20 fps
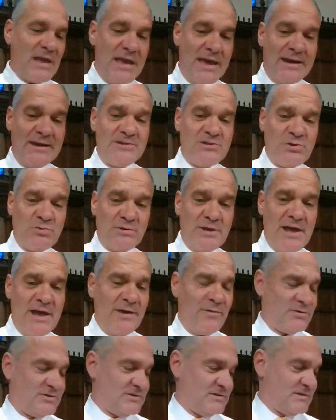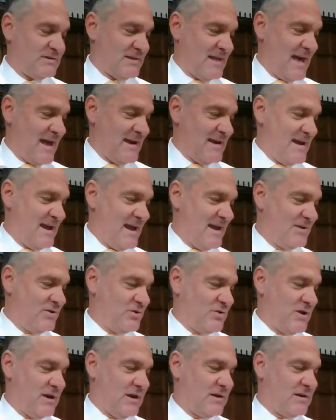And in two languages, Latin and
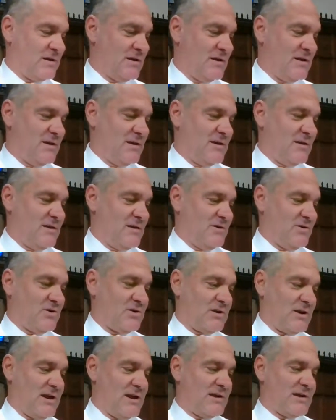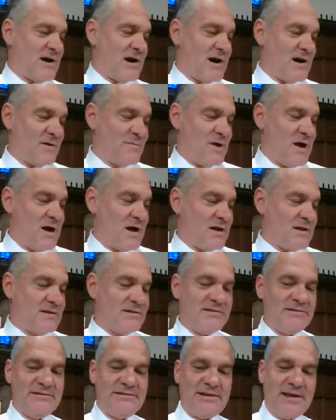Greek, could link Arba
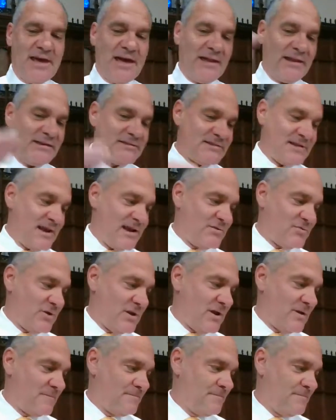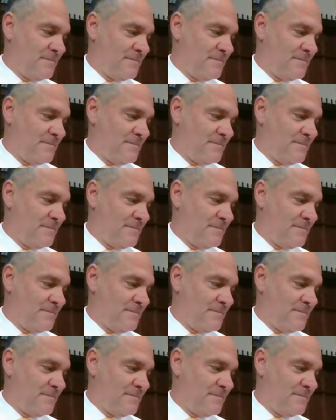to Alexandria.